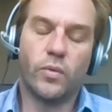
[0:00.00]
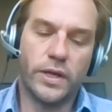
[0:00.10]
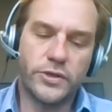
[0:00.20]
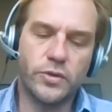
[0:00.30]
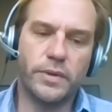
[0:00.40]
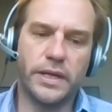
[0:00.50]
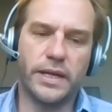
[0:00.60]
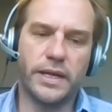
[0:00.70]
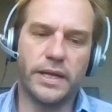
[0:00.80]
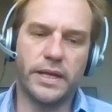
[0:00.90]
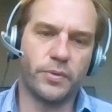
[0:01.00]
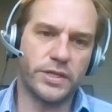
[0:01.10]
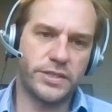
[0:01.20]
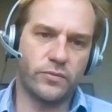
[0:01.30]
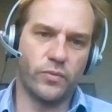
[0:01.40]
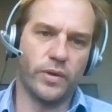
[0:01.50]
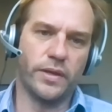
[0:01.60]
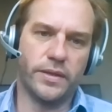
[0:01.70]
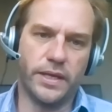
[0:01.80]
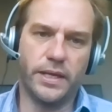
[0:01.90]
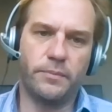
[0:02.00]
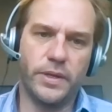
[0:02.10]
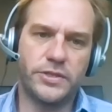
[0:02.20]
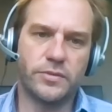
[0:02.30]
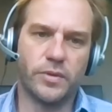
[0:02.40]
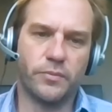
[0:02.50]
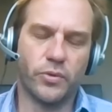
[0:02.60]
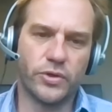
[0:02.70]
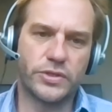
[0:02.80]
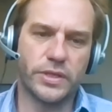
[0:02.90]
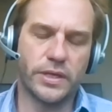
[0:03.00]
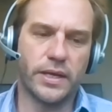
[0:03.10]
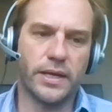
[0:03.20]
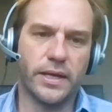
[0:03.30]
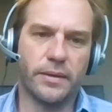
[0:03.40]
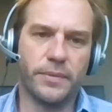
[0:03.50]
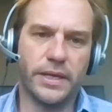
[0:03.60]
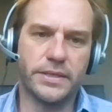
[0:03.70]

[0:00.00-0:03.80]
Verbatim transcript: Well, a two million ounce deposit with the heap leachable portion um,